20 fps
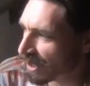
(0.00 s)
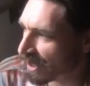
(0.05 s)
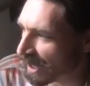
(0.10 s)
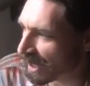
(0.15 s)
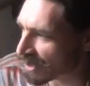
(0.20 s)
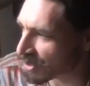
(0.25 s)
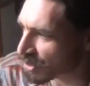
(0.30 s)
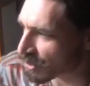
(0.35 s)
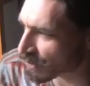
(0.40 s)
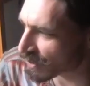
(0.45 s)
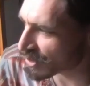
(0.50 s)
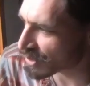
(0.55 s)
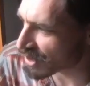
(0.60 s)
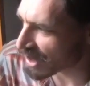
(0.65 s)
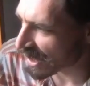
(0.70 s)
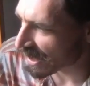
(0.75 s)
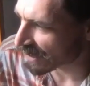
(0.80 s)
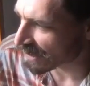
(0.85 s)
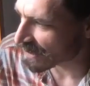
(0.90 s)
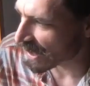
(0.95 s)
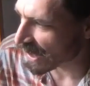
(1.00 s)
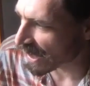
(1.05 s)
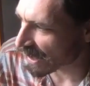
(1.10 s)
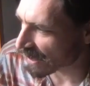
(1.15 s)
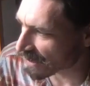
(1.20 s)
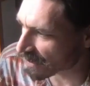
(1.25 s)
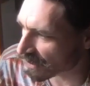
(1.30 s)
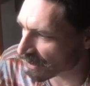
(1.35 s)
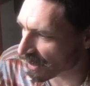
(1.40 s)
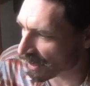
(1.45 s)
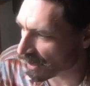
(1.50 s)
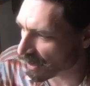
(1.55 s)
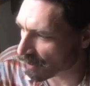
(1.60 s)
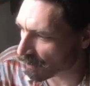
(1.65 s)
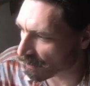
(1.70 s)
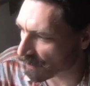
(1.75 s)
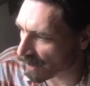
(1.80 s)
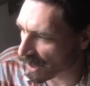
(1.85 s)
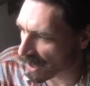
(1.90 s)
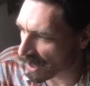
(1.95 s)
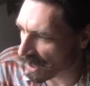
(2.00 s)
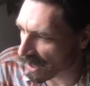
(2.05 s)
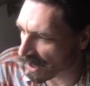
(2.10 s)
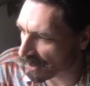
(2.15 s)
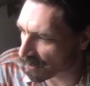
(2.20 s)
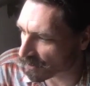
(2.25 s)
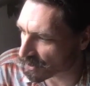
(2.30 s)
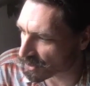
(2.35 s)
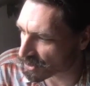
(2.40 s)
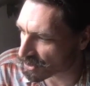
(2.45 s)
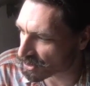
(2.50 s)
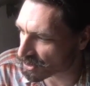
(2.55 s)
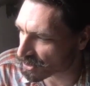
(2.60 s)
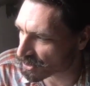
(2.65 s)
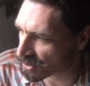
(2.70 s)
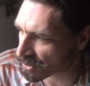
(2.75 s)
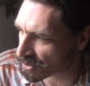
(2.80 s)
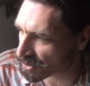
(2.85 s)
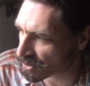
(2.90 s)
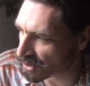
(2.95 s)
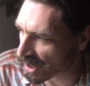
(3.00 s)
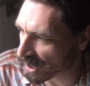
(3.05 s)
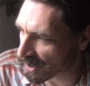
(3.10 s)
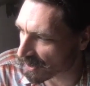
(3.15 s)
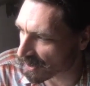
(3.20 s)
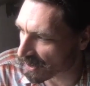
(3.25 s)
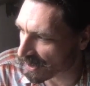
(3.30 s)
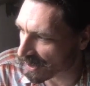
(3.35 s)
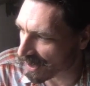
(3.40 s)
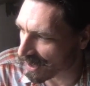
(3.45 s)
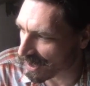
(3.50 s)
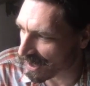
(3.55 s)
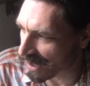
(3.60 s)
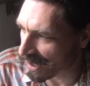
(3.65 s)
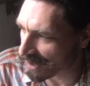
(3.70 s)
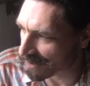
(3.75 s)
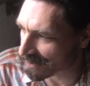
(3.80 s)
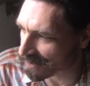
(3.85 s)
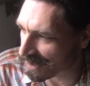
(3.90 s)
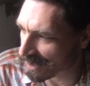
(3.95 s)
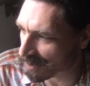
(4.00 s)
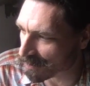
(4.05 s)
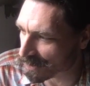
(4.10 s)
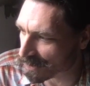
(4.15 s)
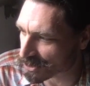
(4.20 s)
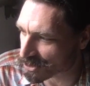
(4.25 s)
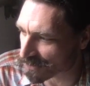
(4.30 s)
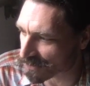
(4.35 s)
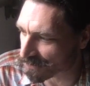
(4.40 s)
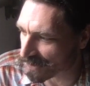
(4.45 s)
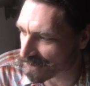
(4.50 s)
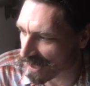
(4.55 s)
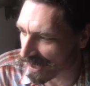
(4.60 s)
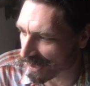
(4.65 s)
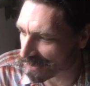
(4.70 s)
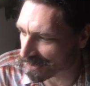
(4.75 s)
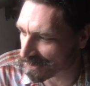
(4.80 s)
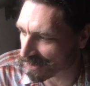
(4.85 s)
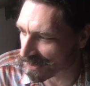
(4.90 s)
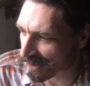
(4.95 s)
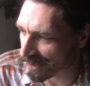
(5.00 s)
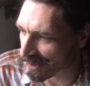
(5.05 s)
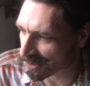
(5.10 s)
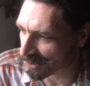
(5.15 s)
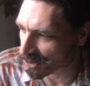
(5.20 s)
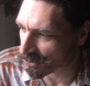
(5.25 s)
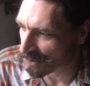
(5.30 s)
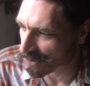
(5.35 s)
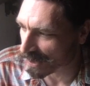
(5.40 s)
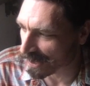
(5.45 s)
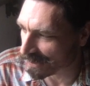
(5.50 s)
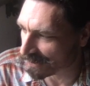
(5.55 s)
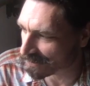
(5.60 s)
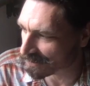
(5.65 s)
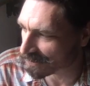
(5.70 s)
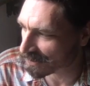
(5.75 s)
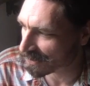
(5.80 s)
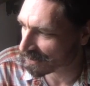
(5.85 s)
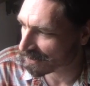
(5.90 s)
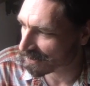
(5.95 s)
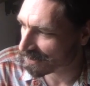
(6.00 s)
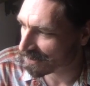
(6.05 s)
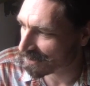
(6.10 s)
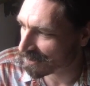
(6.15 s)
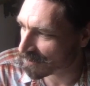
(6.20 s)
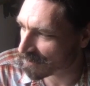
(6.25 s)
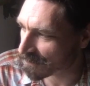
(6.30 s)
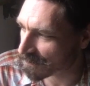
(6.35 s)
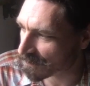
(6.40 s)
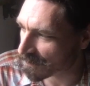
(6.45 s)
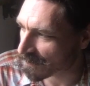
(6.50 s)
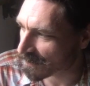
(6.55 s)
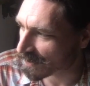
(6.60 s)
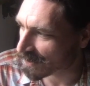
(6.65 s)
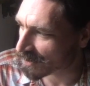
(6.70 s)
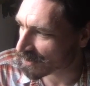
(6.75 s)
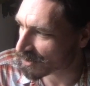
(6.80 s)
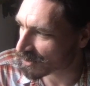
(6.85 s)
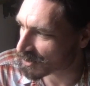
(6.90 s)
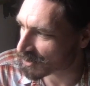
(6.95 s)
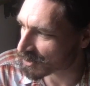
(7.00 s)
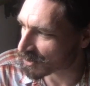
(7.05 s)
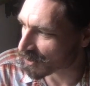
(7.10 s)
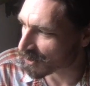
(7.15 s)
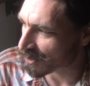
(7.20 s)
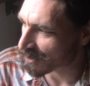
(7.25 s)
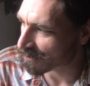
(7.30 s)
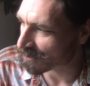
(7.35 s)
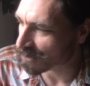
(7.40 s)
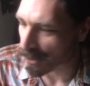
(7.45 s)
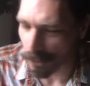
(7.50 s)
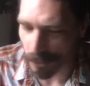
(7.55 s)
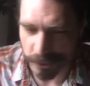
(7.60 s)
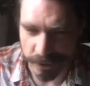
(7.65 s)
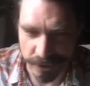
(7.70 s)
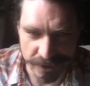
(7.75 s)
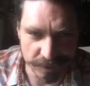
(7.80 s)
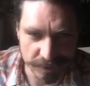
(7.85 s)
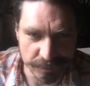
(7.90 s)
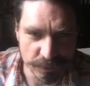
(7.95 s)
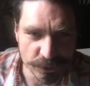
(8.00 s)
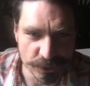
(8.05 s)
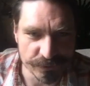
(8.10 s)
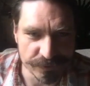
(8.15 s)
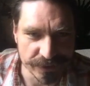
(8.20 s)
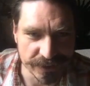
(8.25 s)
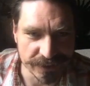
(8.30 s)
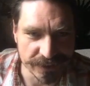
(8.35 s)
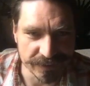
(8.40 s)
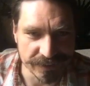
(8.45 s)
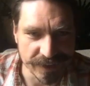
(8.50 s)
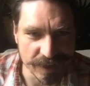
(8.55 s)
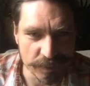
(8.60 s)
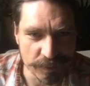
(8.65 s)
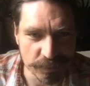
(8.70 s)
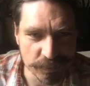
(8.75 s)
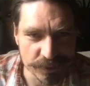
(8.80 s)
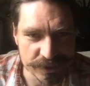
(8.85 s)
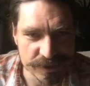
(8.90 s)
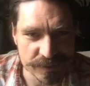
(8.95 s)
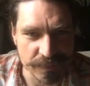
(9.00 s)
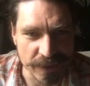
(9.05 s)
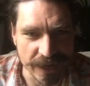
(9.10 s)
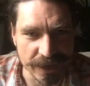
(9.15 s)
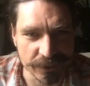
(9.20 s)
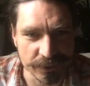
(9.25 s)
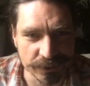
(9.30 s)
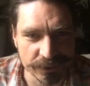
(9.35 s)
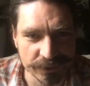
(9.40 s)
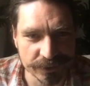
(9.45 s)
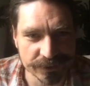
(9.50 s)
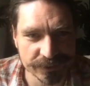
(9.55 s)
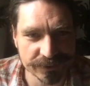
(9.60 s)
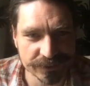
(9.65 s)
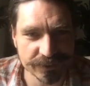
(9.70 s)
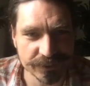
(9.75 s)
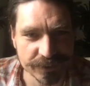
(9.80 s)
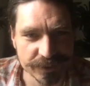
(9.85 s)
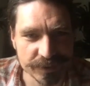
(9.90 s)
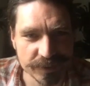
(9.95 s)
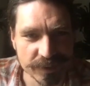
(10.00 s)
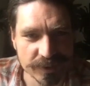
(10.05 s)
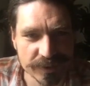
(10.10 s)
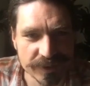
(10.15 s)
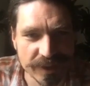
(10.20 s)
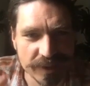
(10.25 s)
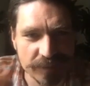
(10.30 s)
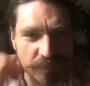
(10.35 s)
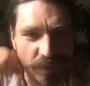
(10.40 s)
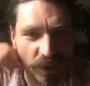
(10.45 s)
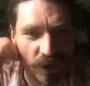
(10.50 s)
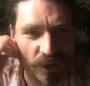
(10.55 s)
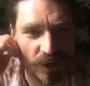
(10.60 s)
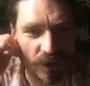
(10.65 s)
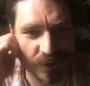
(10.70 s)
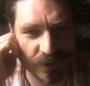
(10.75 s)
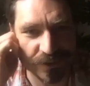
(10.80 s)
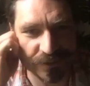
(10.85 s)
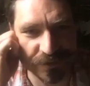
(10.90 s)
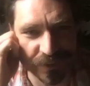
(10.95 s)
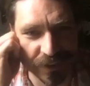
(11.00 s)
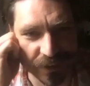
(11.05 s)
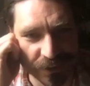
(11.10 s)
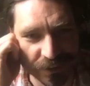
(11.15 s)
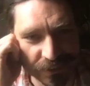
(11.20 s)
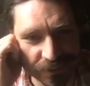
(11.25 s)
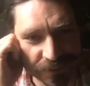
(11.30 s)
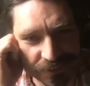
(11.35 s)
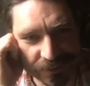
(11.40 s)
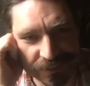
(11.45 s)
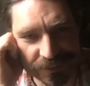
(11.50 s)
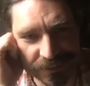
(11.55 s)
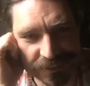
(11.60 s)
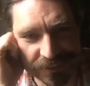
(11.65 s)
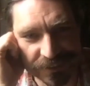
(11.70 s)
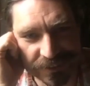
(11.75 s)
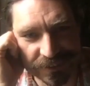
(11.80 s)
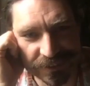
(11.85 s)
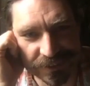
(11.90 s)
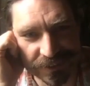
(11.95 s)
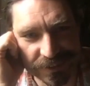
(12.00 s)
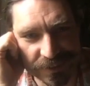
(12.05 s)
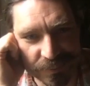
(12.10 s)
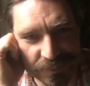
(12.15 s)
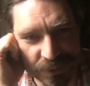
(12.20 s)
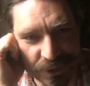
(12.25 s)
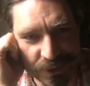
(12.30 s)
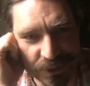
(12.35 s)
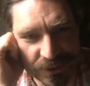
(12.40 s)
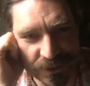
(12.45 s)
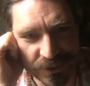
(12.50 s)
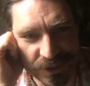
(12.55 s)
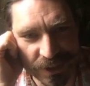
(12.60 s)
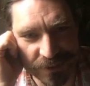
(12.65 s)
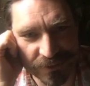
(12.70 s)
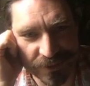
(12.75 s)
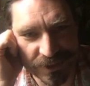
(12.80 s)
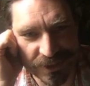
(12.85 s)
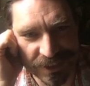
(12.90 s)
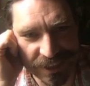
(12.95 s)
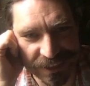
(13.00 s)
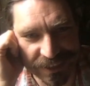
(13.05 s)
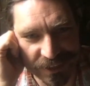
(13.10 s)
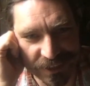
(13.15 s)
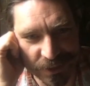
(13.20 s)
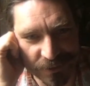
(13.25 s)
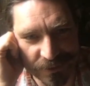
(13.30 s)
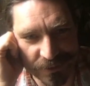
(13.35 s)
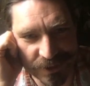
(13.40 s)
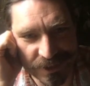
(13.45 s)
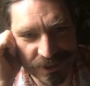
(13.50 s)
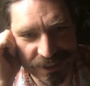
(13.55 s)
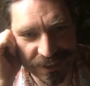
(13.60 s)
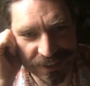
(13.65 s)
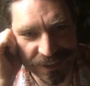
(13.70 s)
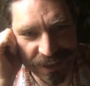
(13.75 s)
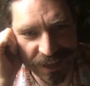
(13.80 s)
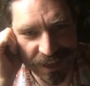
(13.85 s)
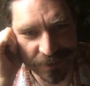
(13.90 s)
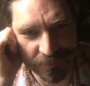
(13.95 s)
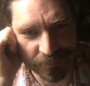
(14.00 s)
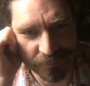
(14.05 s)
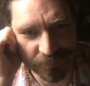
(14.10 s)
as you were saying that, I had the image of that great sort of corny movie, The Upward Spiral, with that Paul Crefel produced. You ever seen that?